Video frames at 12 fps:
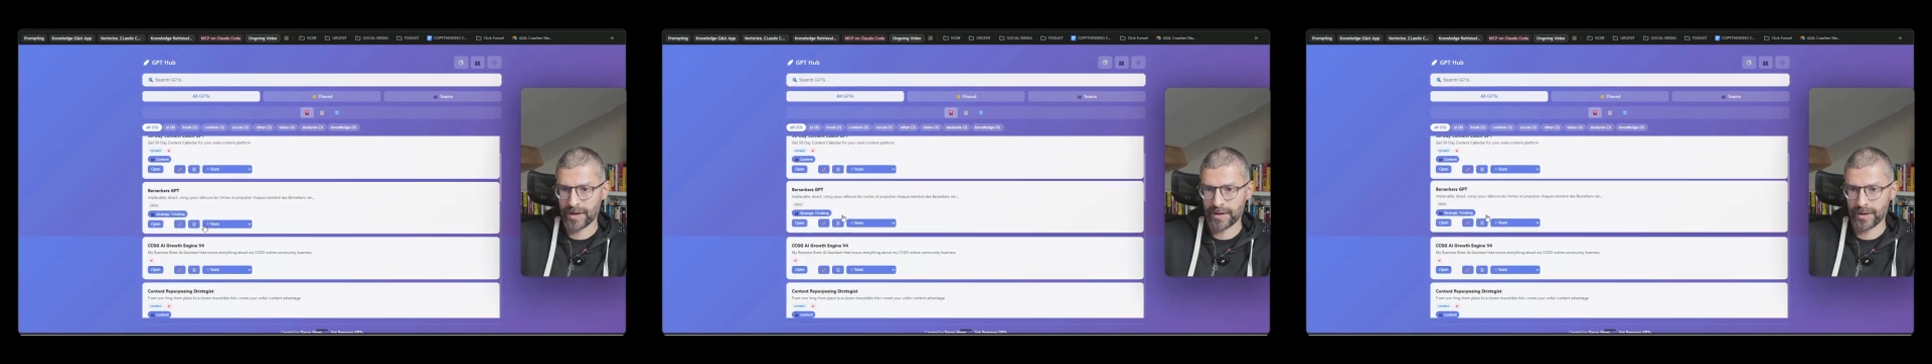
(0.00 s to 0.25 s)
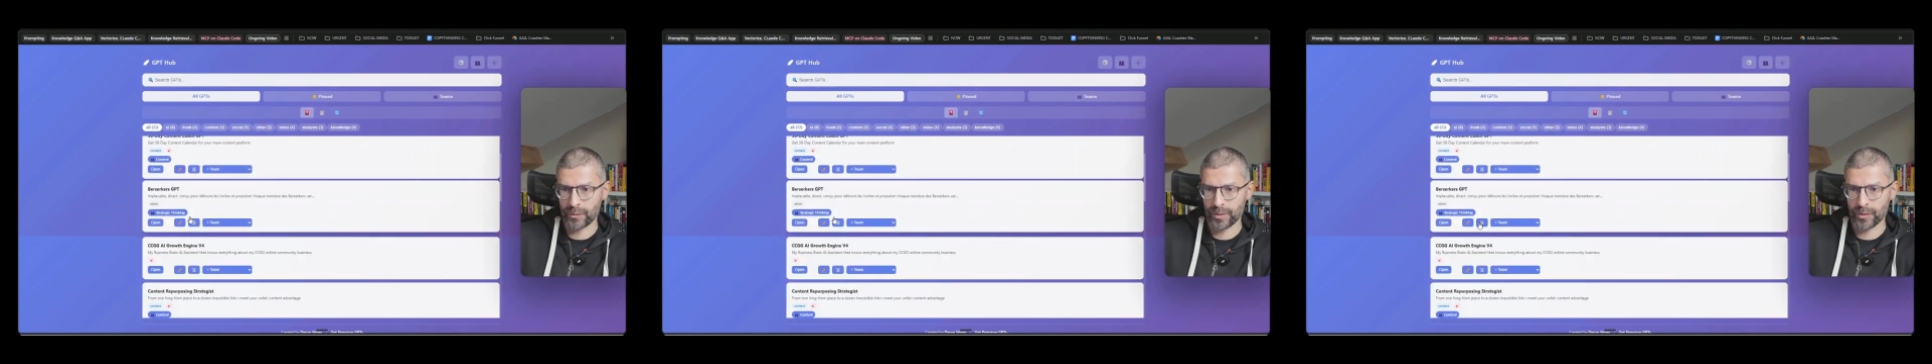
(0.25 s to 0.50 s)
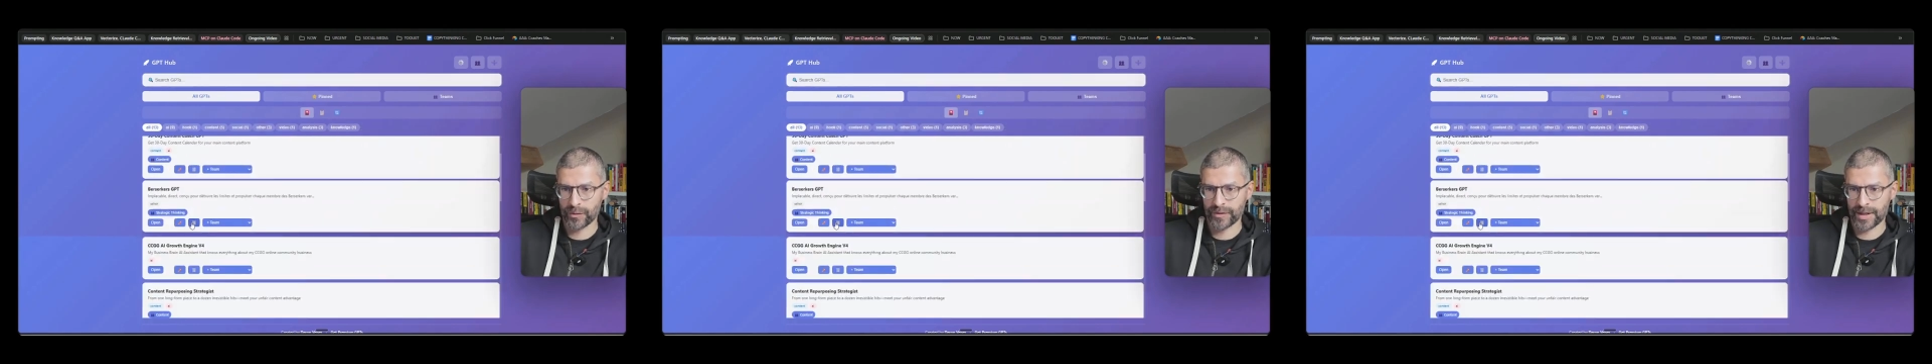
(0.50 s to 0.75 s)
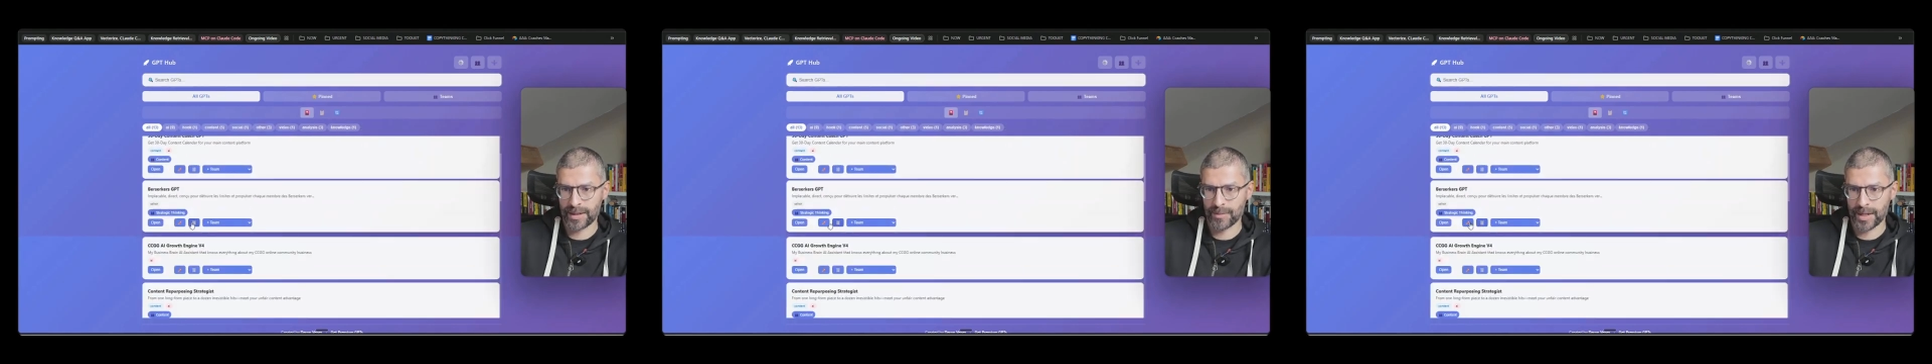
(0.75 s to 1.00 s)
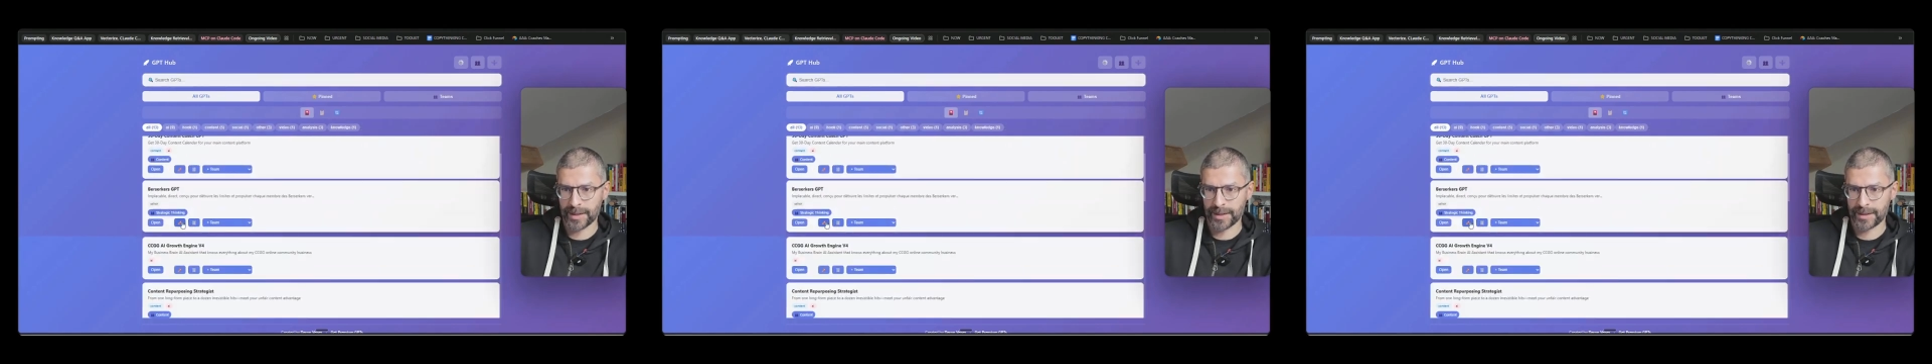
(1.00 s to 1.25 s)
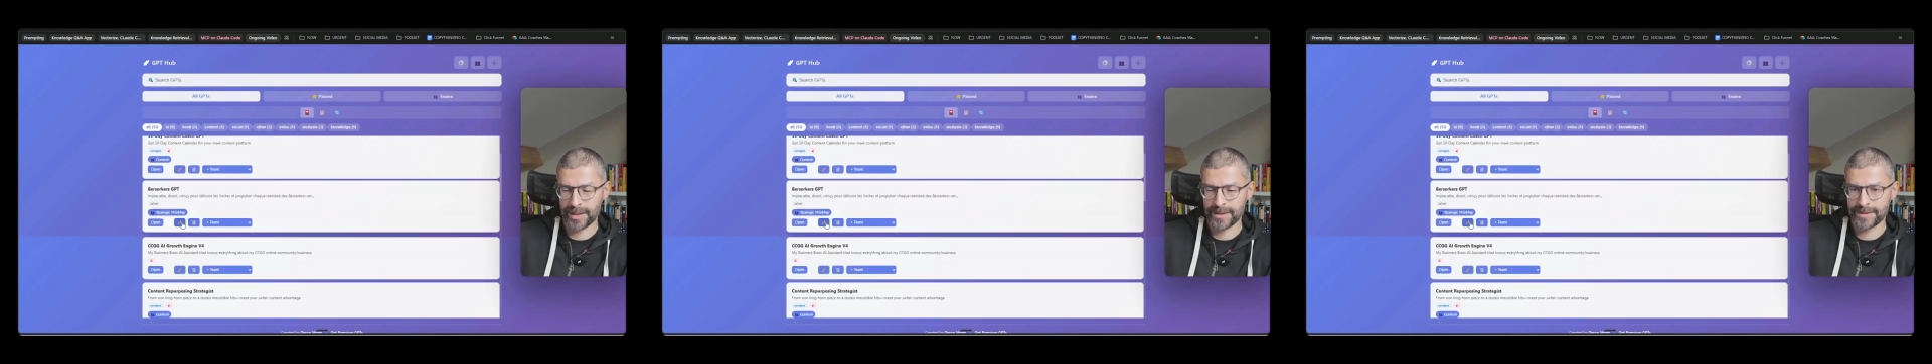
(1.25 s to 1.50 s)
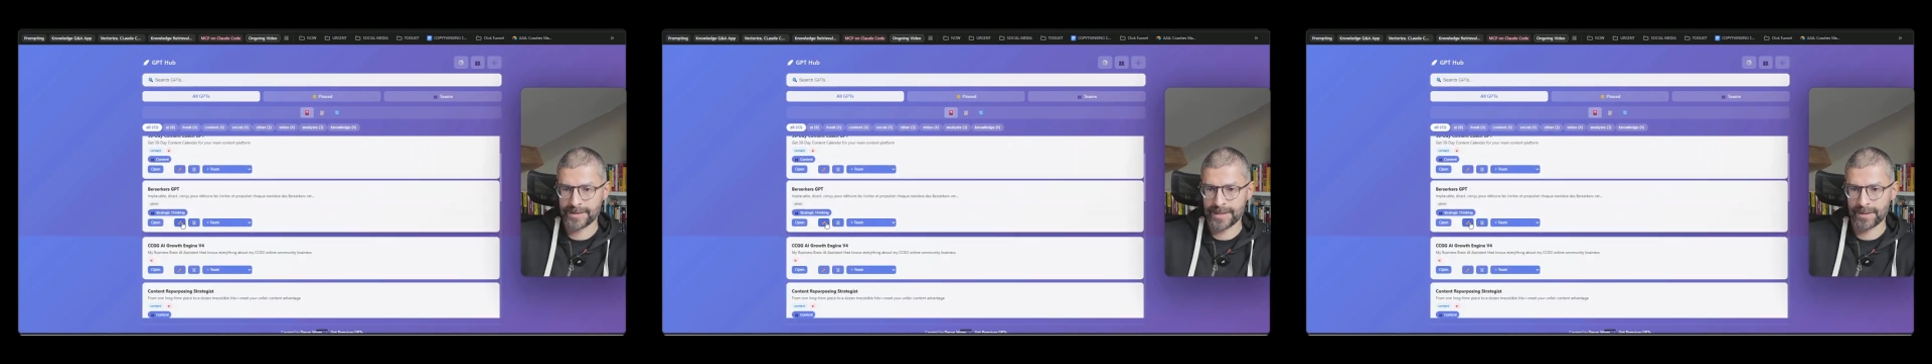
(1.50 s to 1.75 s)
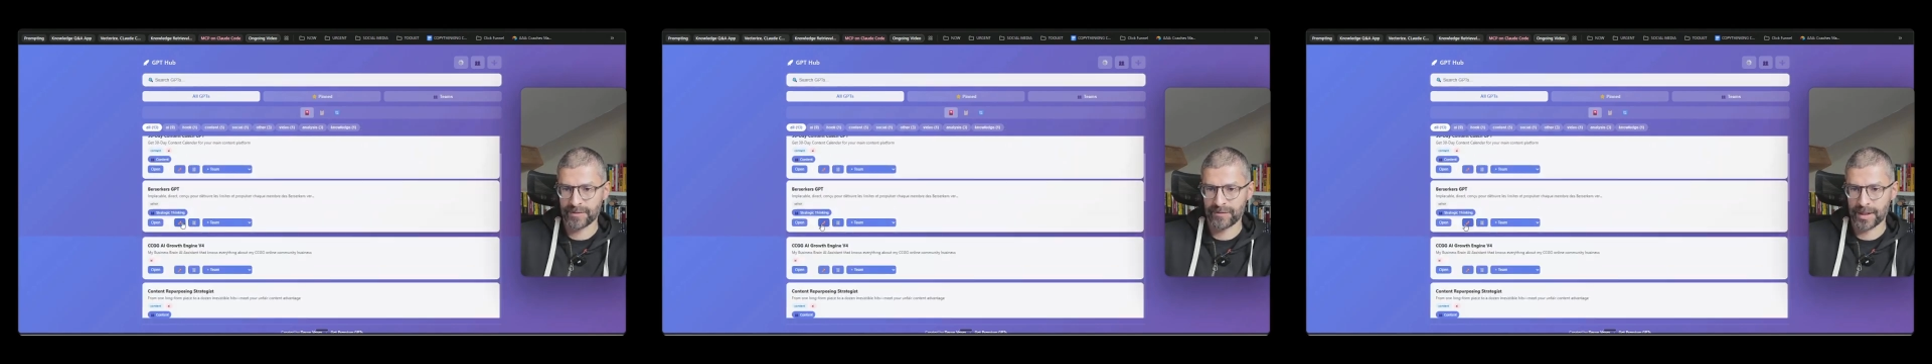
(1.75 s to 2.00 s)
I can remove them. I can edit
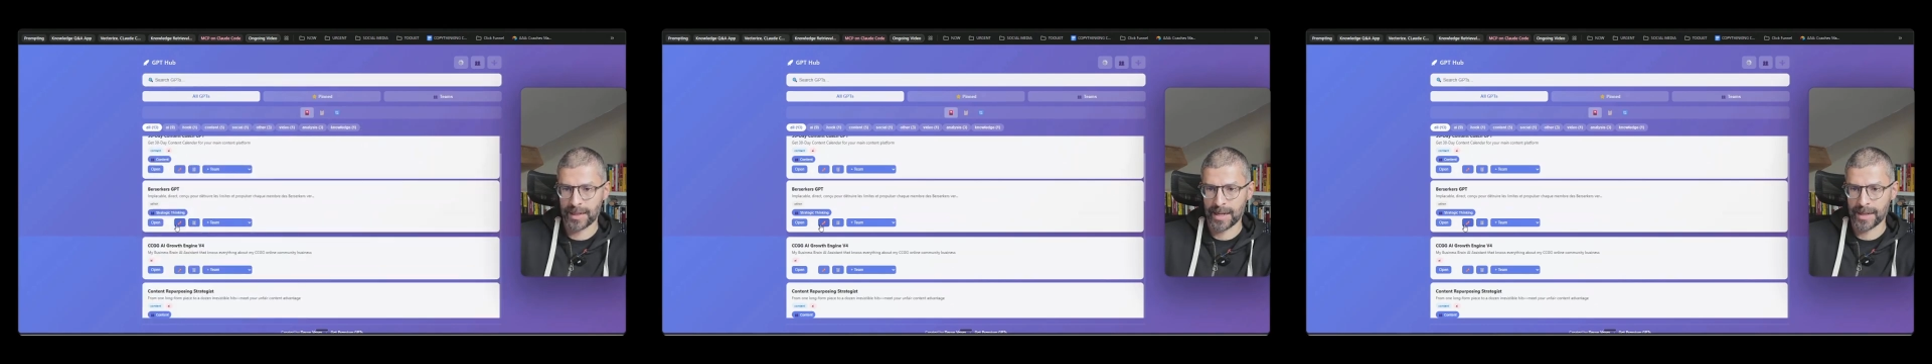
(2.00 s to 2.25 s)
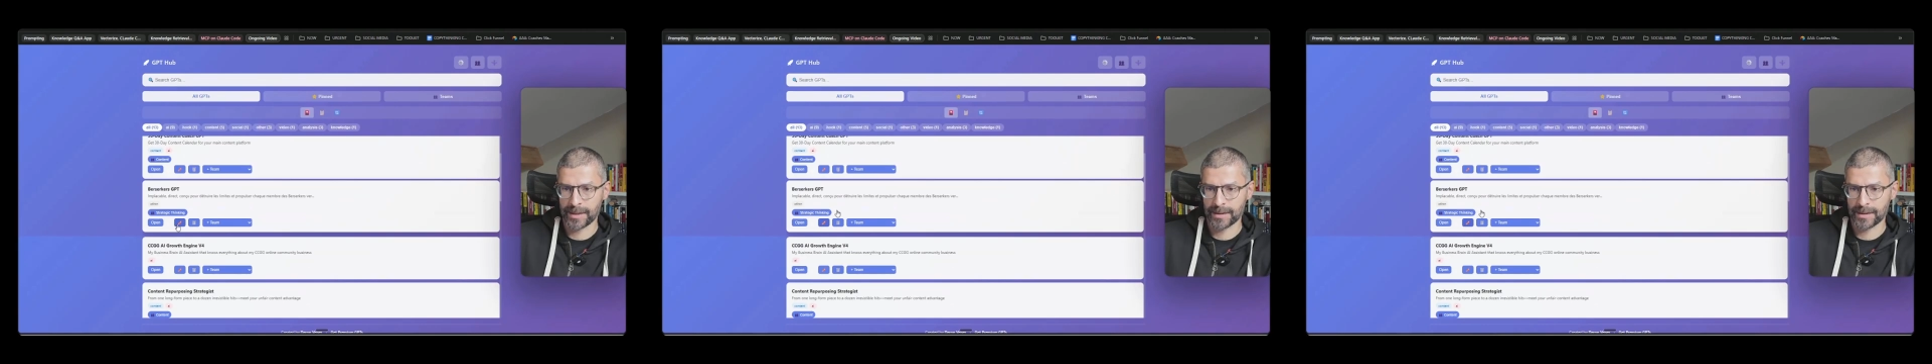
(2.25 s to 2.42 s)
them if I like.